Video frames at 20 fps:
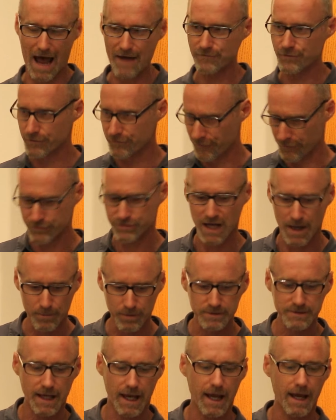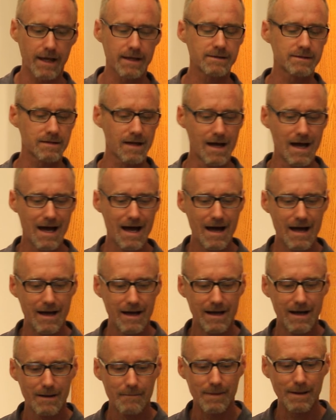after the first couple of days,
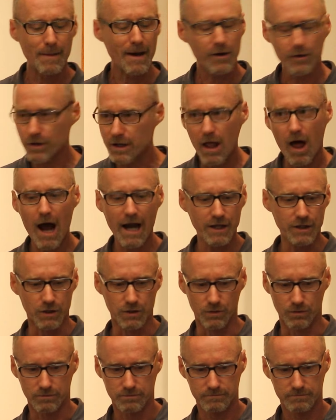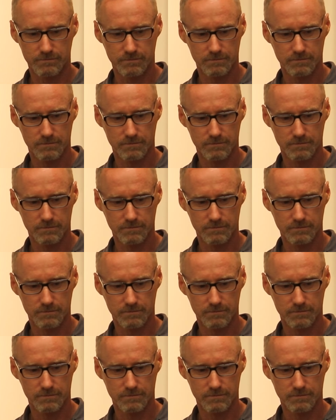but I'm not going to lie to you.